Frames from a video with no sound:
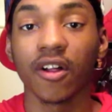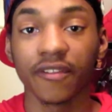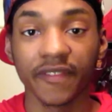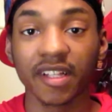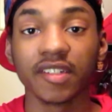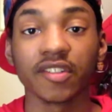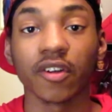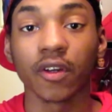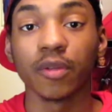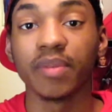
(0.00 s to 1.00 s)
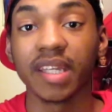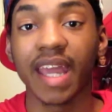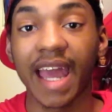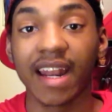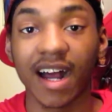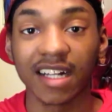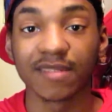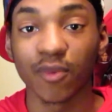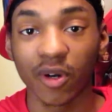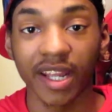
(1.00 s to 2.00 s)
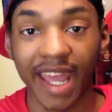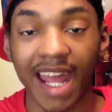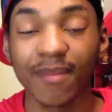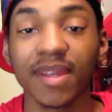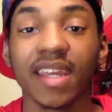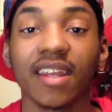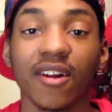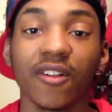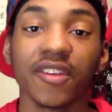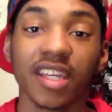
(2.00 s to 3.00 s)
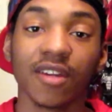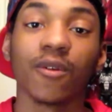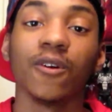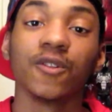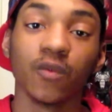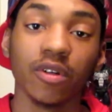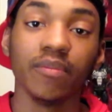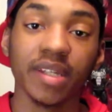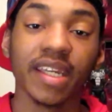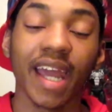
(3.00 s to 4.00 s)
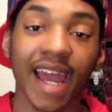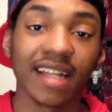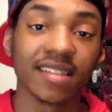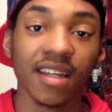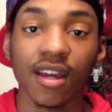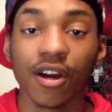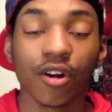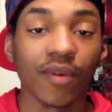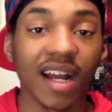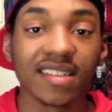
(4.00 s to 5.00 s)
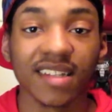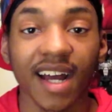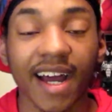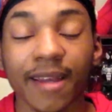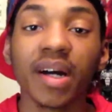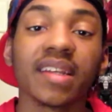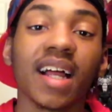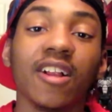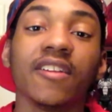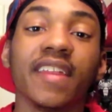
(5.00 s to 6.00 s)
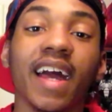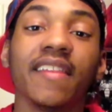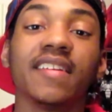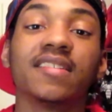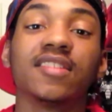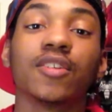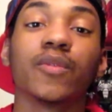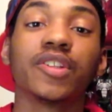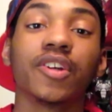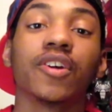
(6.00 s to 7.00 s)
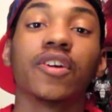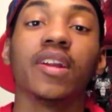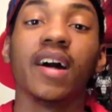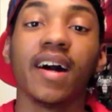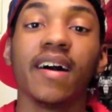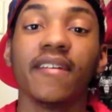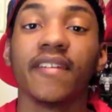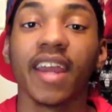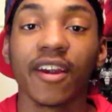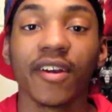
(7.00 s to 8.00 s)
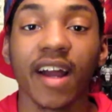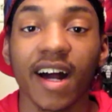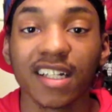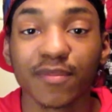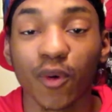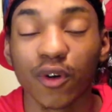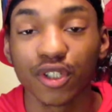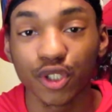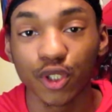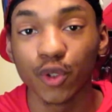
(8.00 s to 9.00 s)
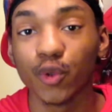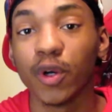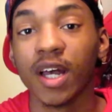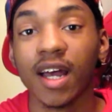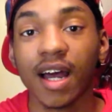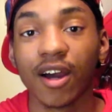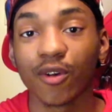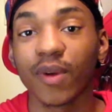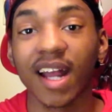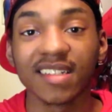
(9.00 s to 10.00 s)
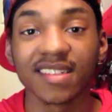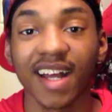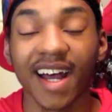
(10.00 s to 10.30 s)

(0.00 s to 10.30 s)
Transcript: all the villains are going to be at Osborn Academy and all the heroes will be at Horizon High. But not only that, this is the return of Harry Osborn to Horizon